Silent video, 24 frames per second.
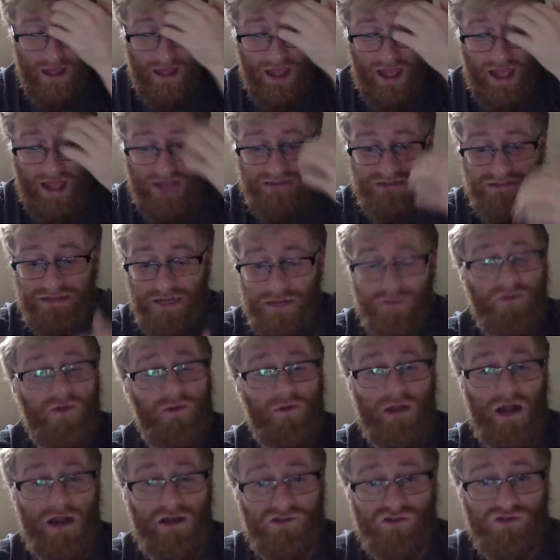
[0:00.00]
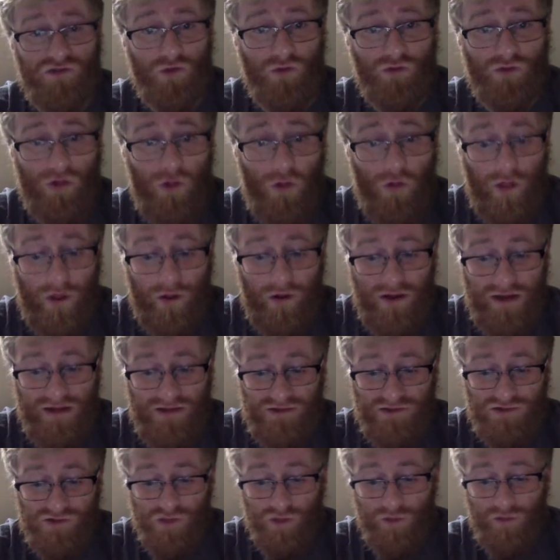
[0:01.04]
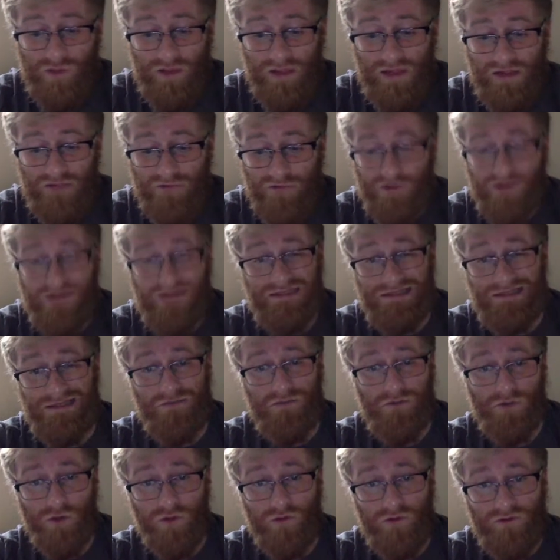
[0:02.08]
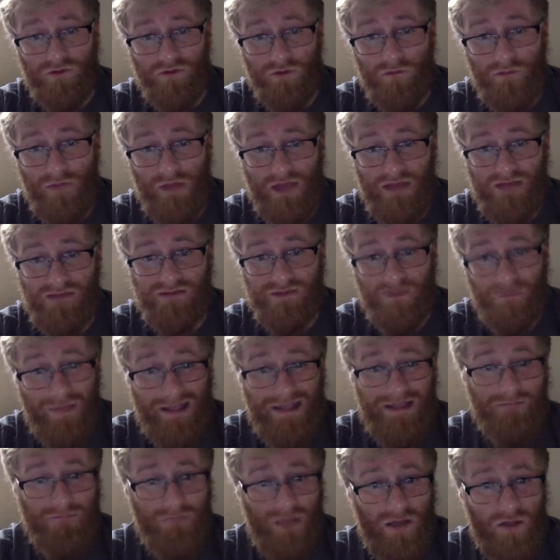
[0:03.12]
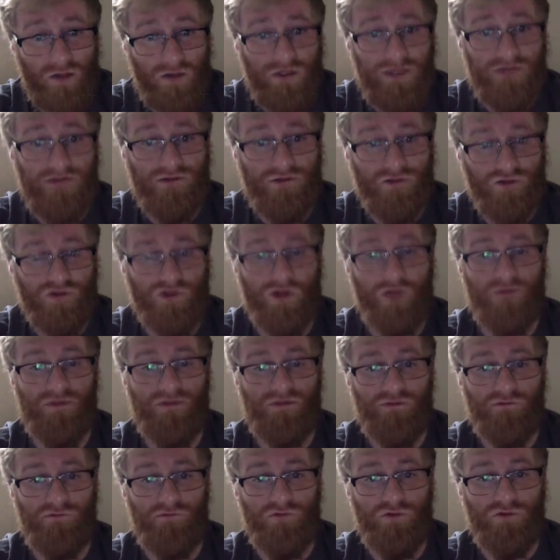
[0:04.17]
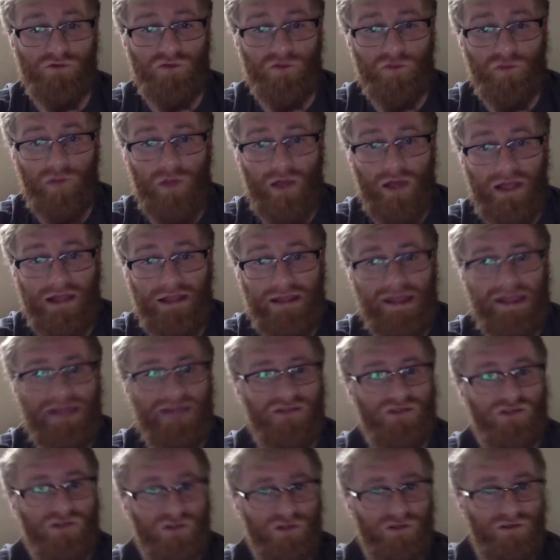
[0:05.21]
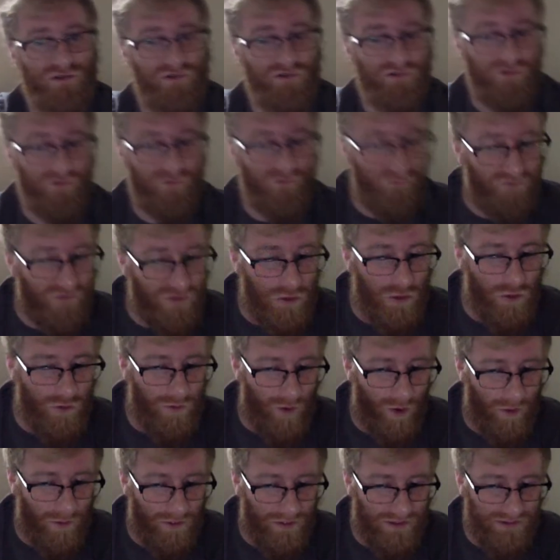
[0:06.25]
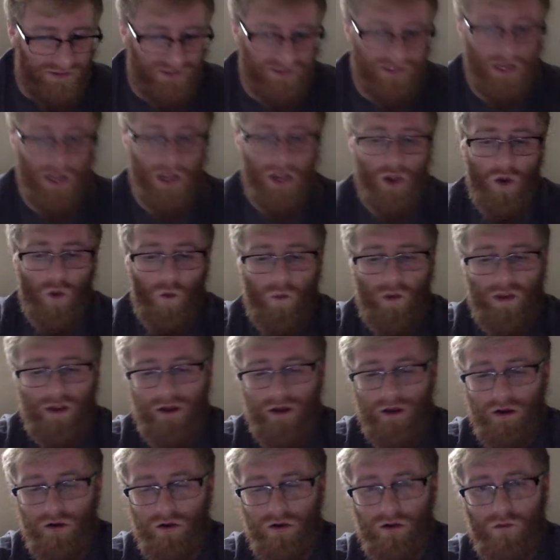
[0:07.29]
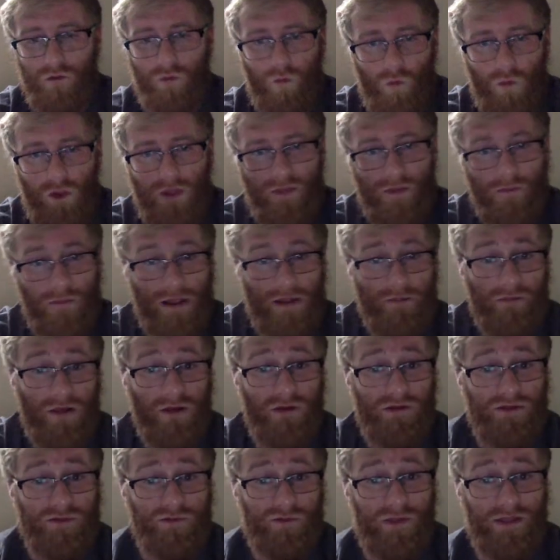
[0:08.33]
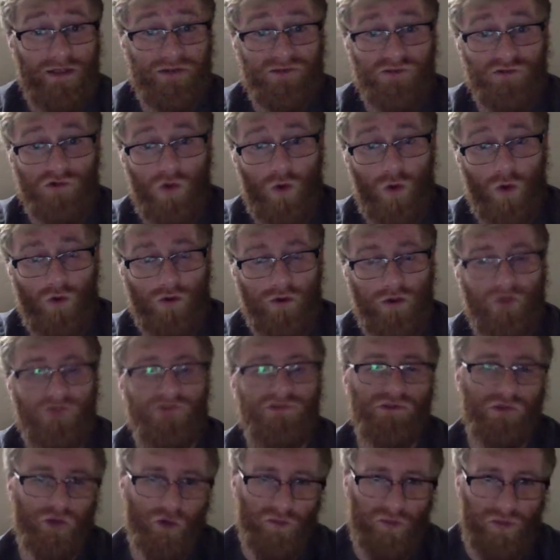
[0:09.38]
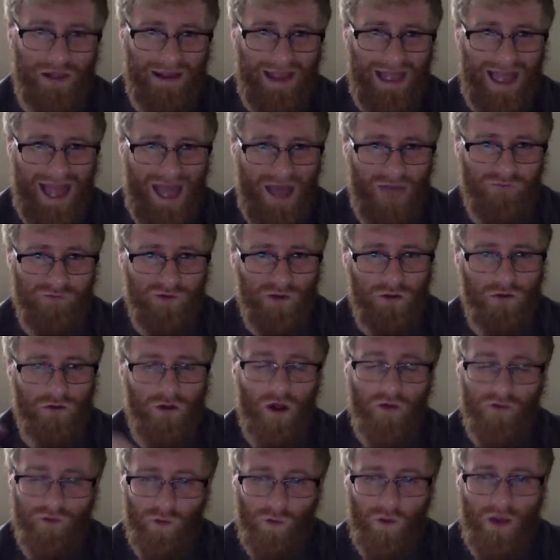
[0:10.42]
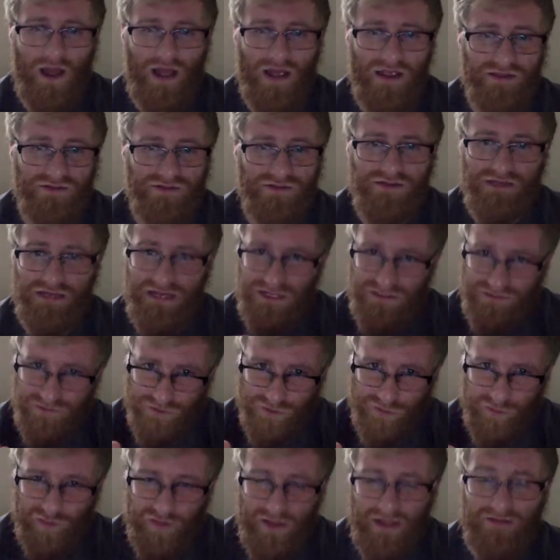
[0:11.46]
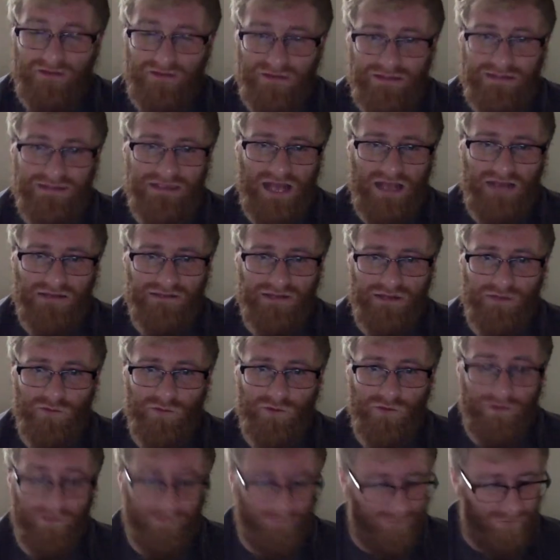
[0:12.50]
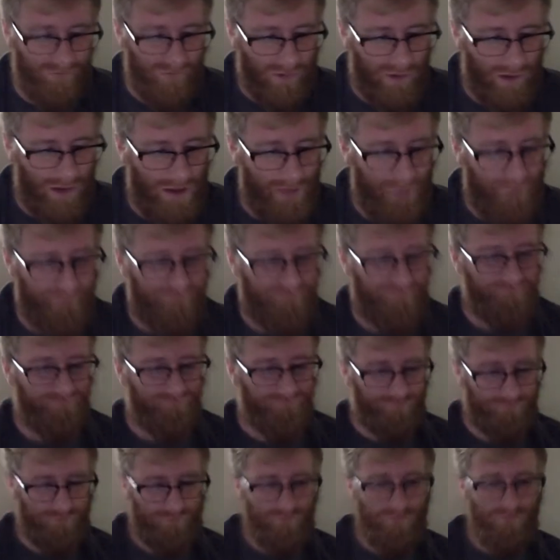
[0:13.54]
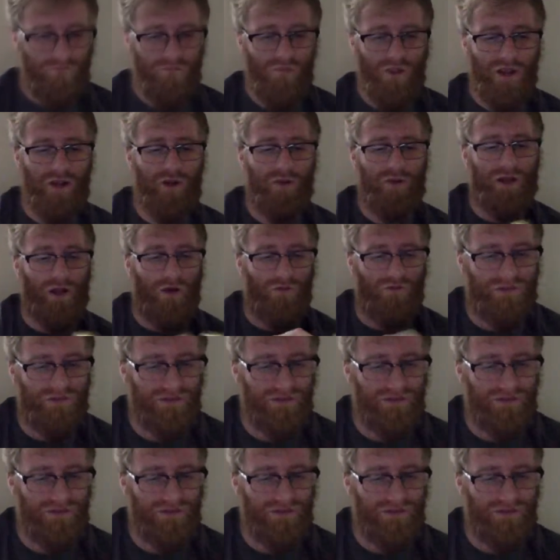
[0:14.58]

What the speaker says: And same thing that I just told the clarinets is you're playing a very similar rhythm as the main melody that the trumpets and flutes are playing. It's just there's a few moments where when the main melody is playing 2 quarter notes, you're playing a half note. Otherwise, you're playing the exact same rhythm, okay? Here we go.